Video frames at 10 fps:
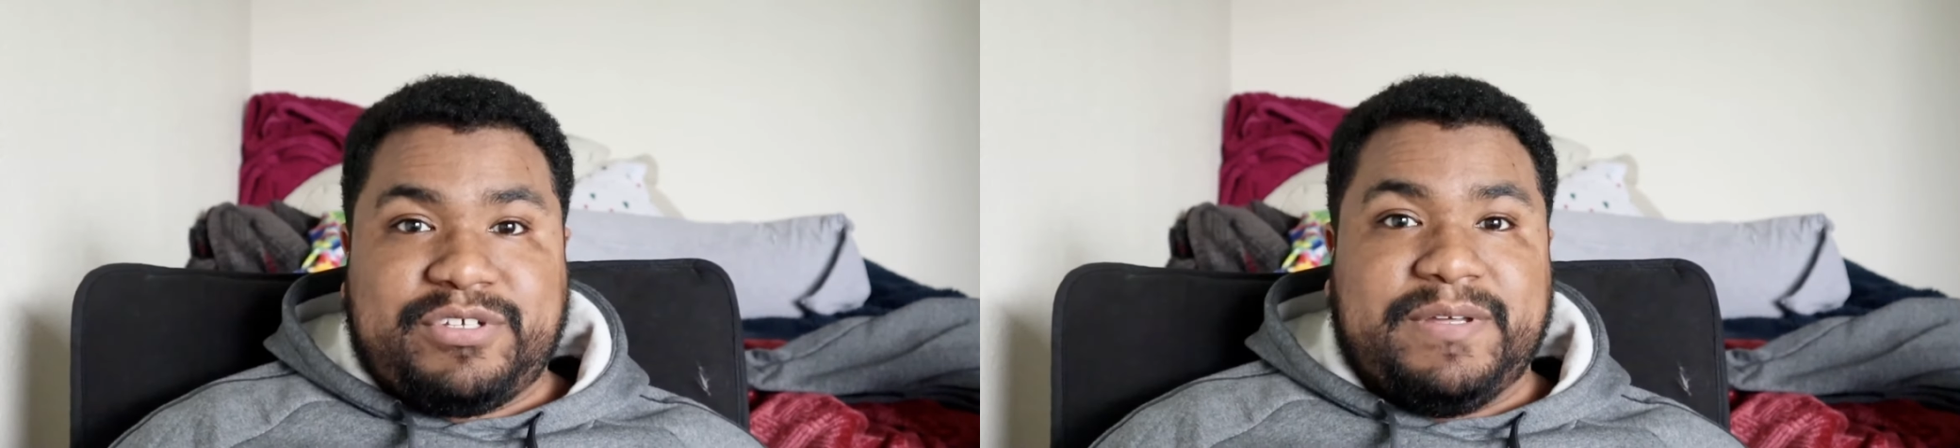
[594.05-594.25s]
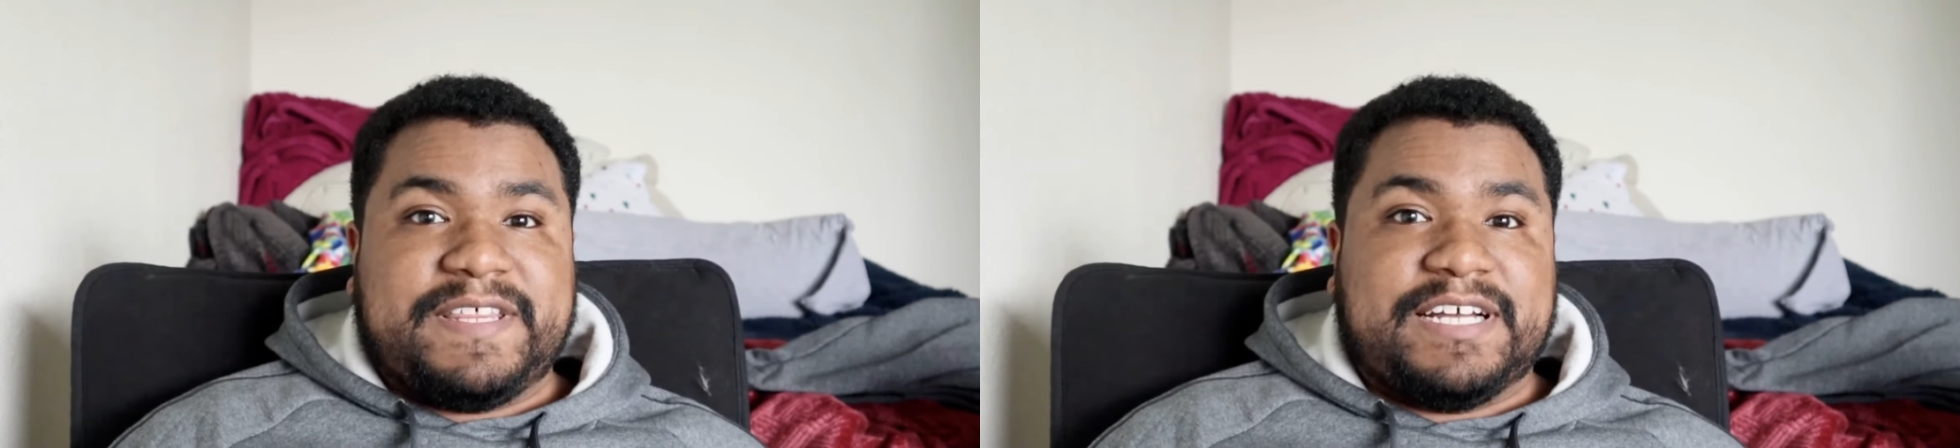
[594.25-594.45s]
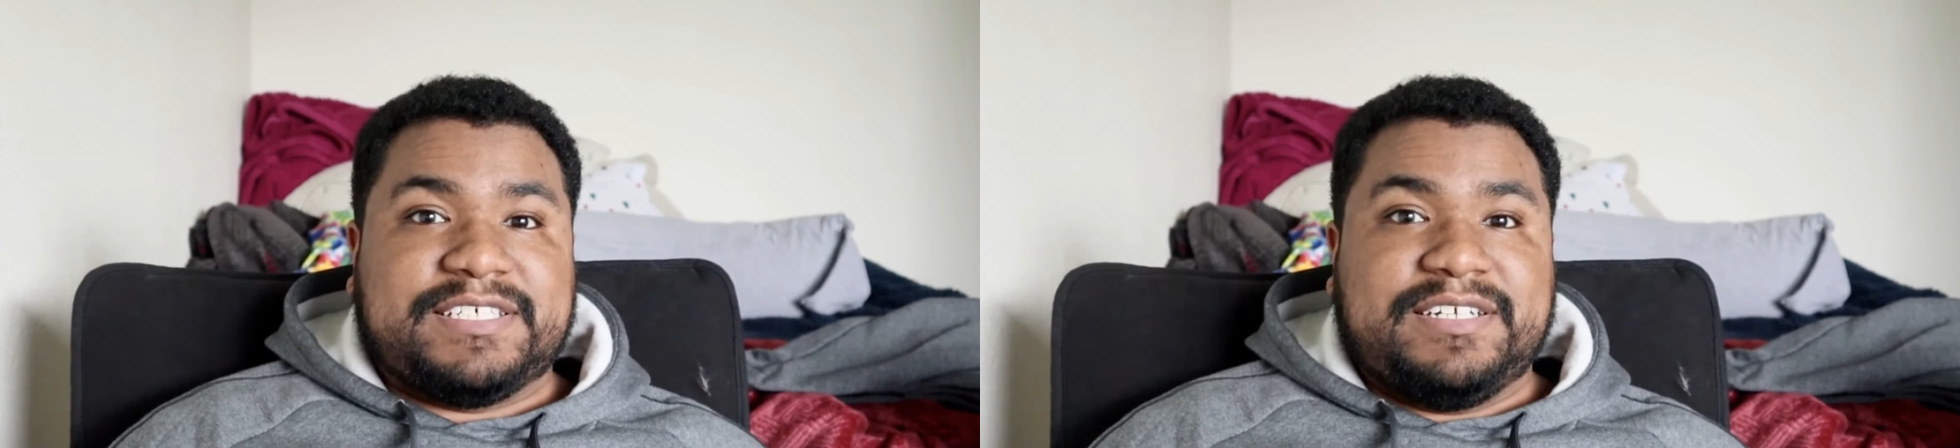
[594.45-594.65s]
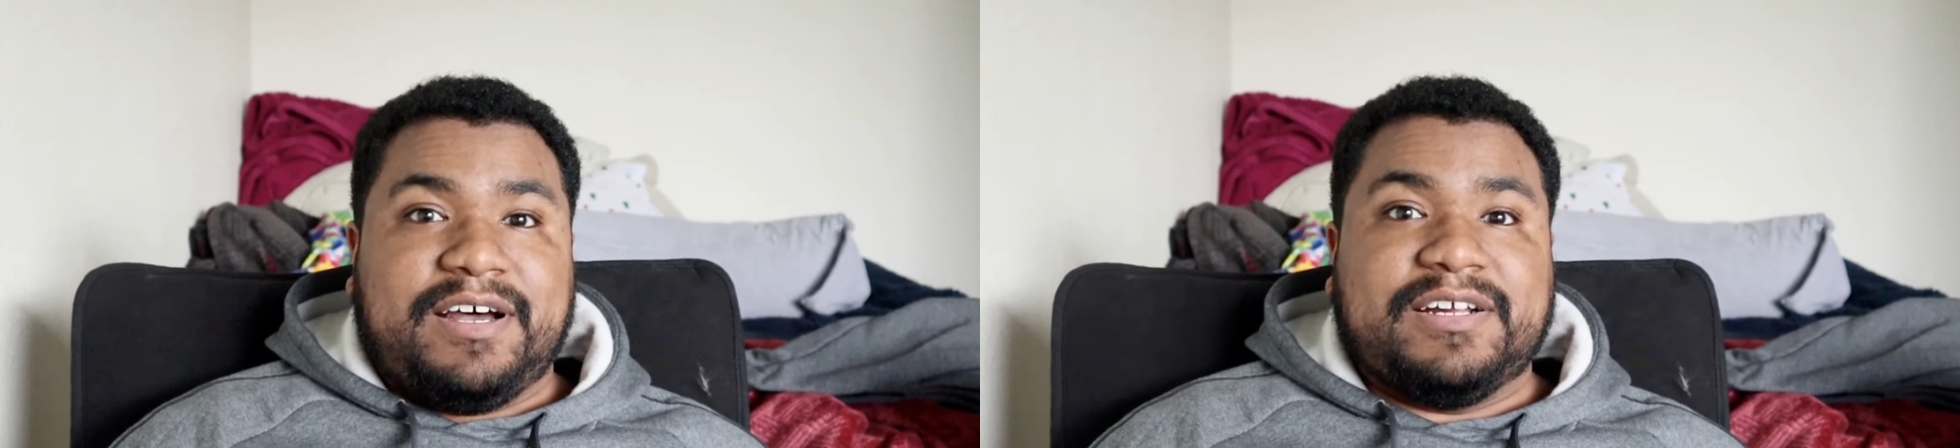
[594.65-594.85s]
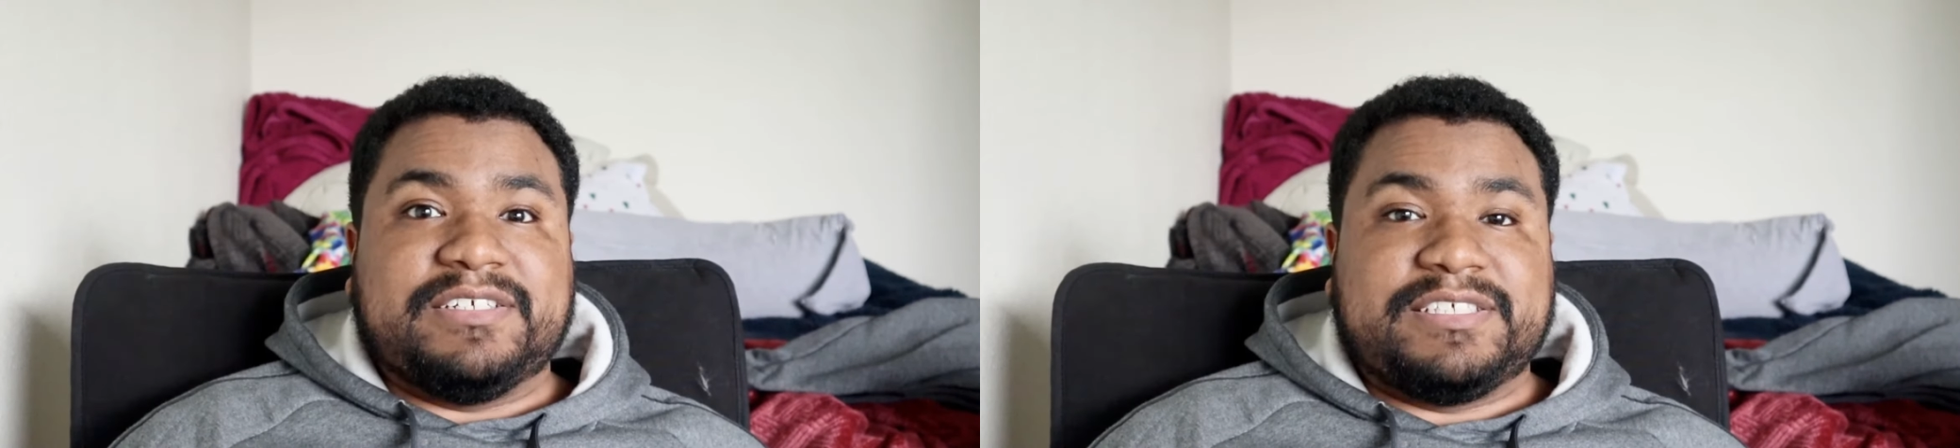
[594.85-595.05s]
two thousand
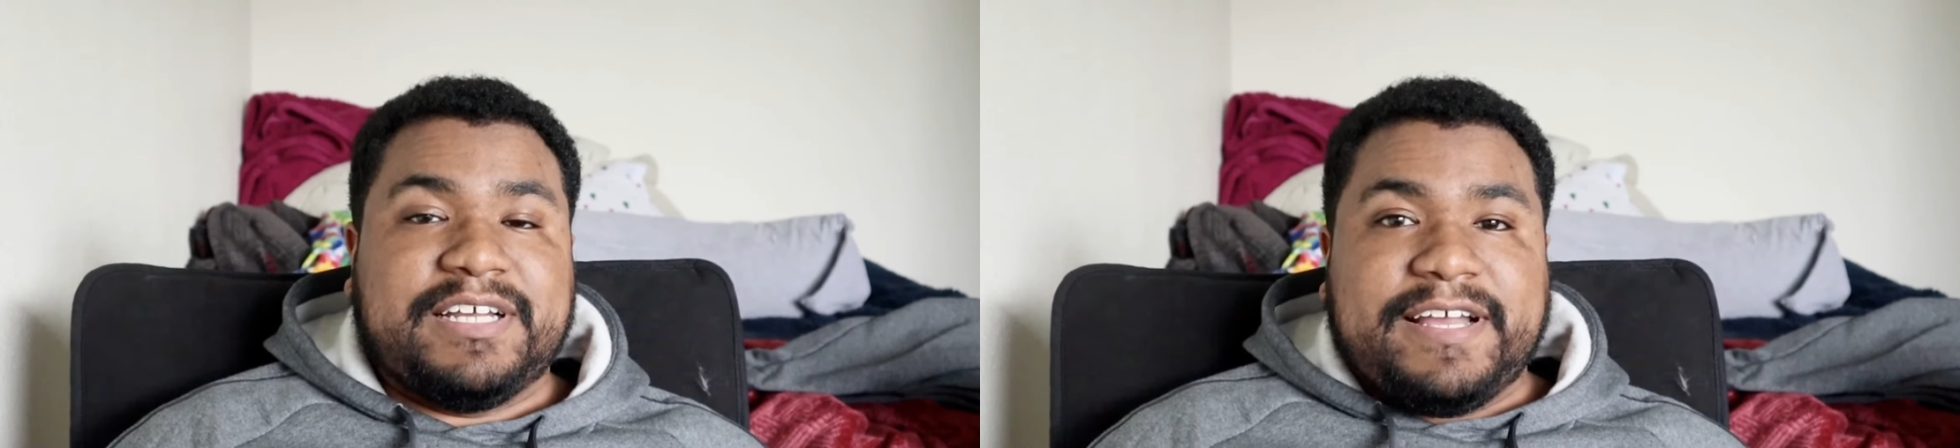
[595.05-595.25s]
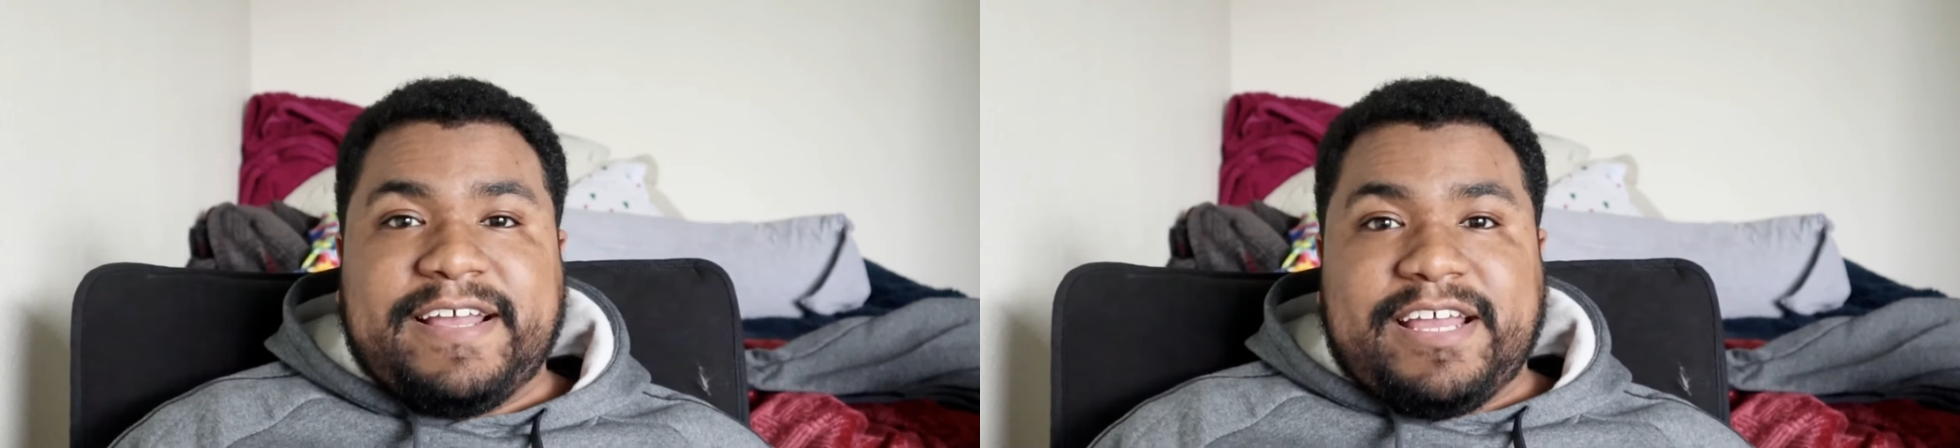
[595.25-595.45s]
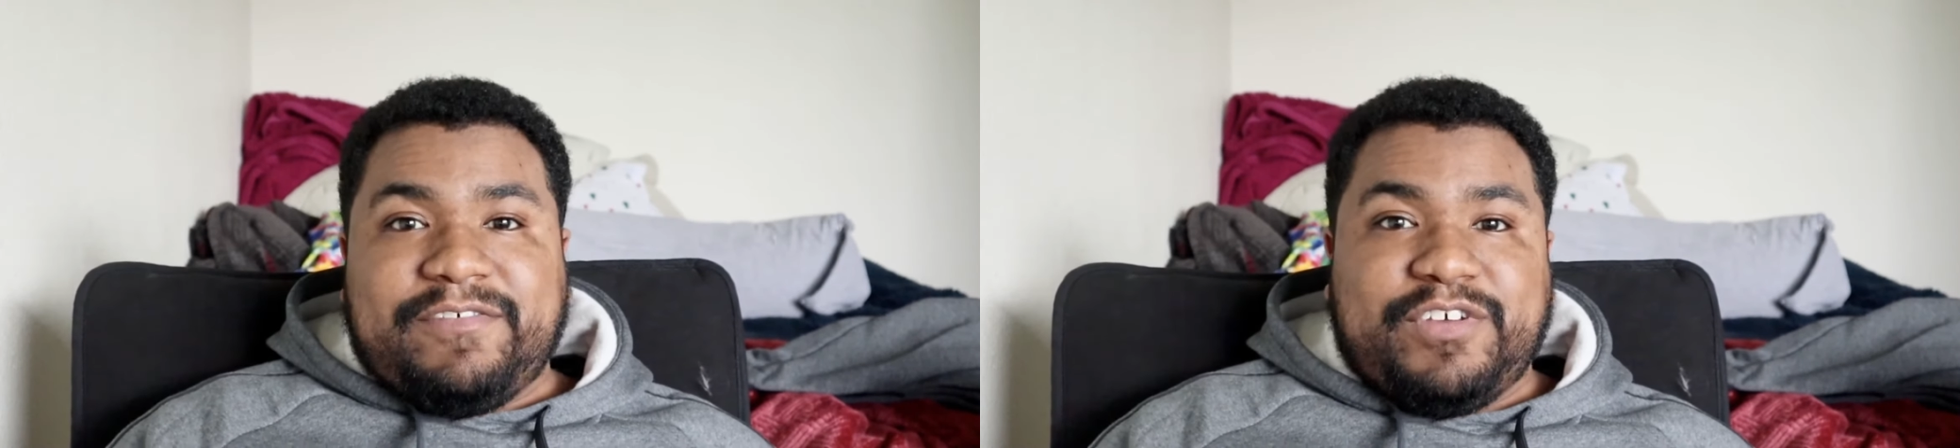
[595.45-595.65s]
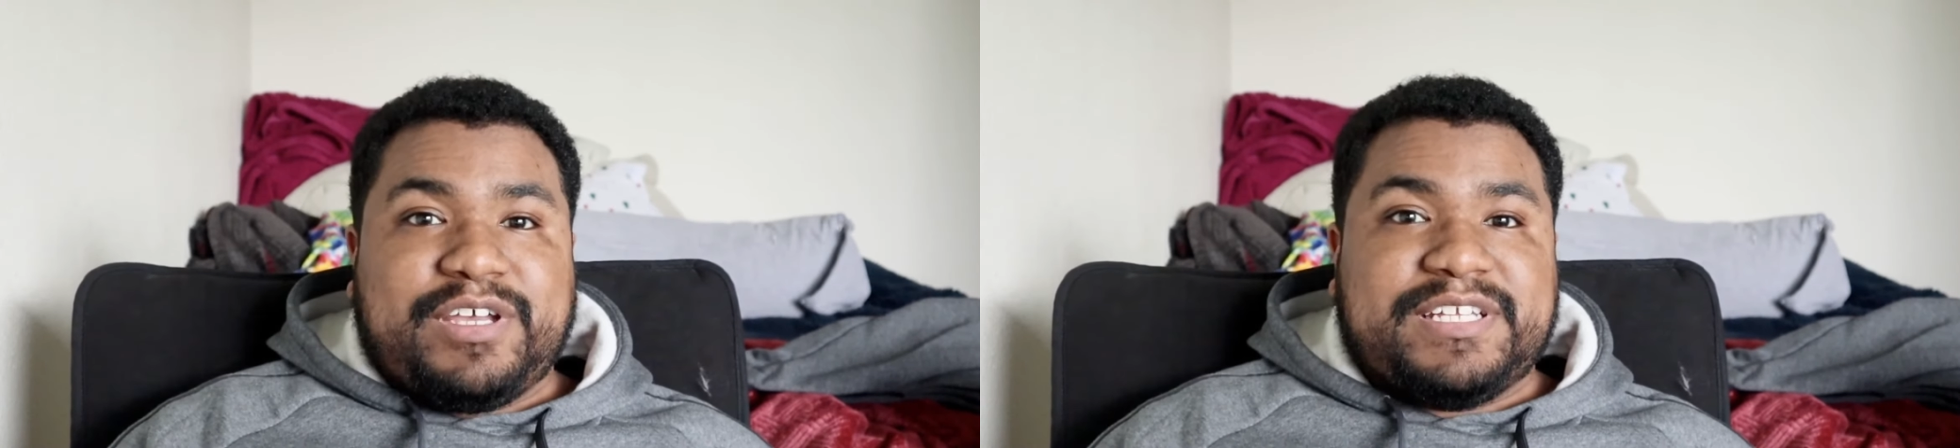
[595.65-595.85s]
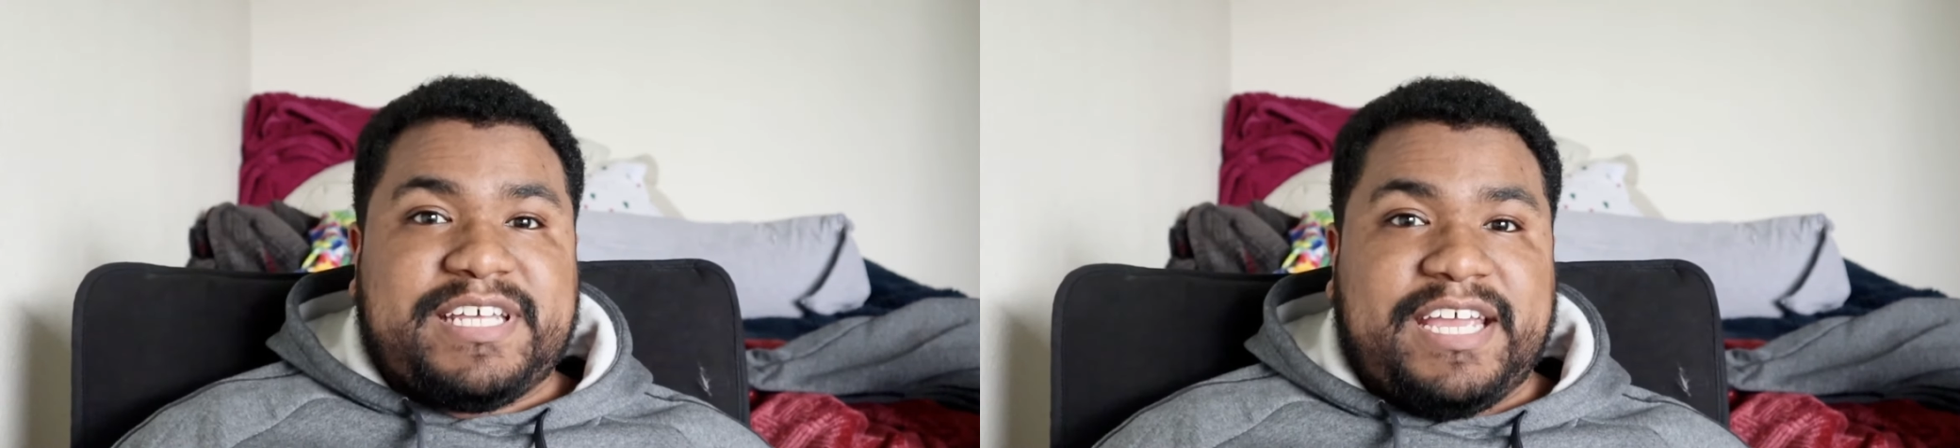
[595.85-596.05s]
dollars if you
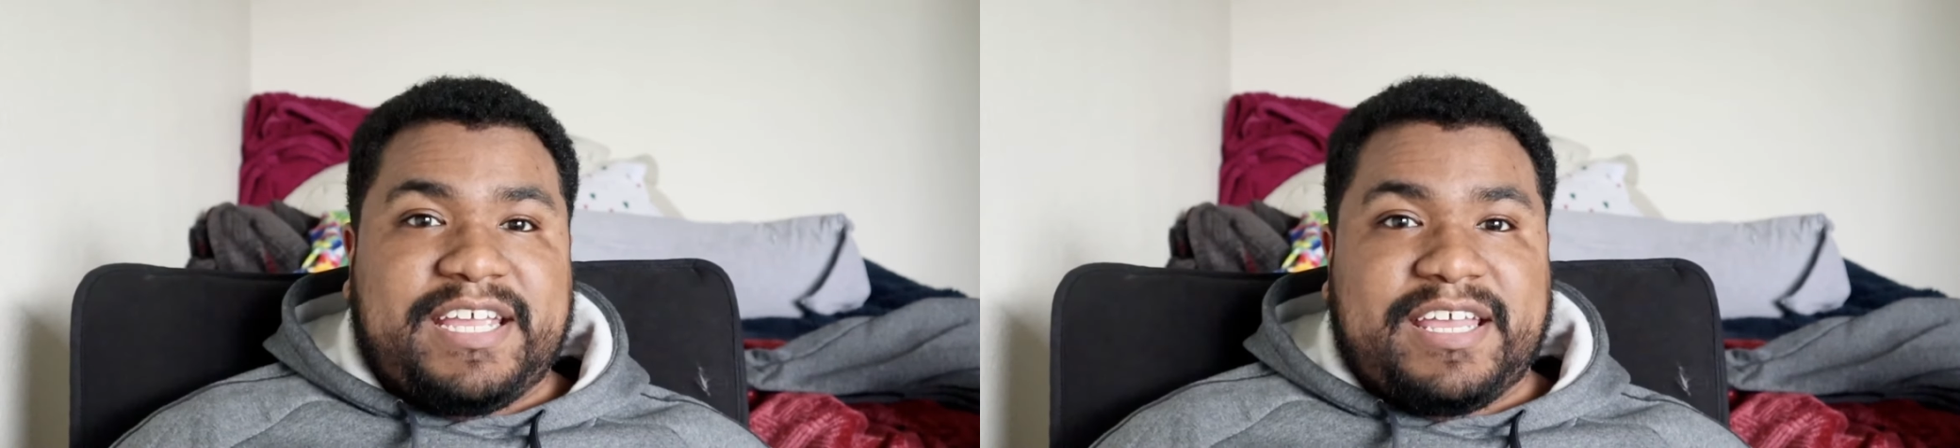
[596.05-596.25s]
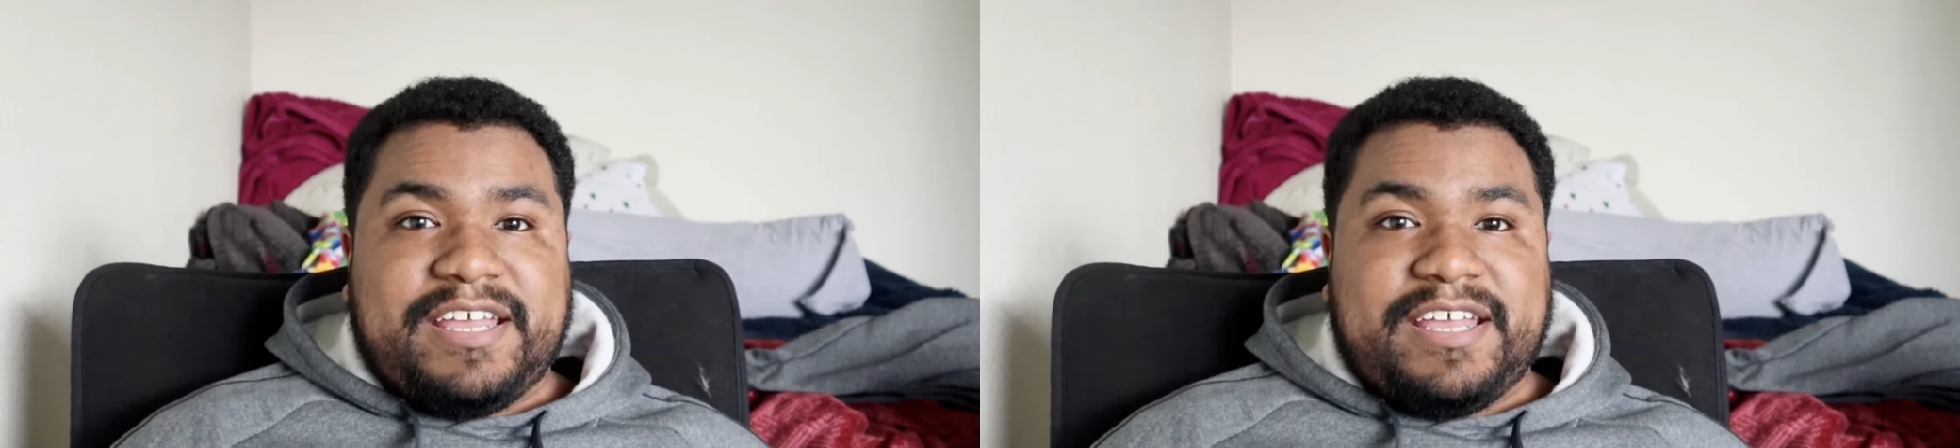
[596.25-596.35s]
could take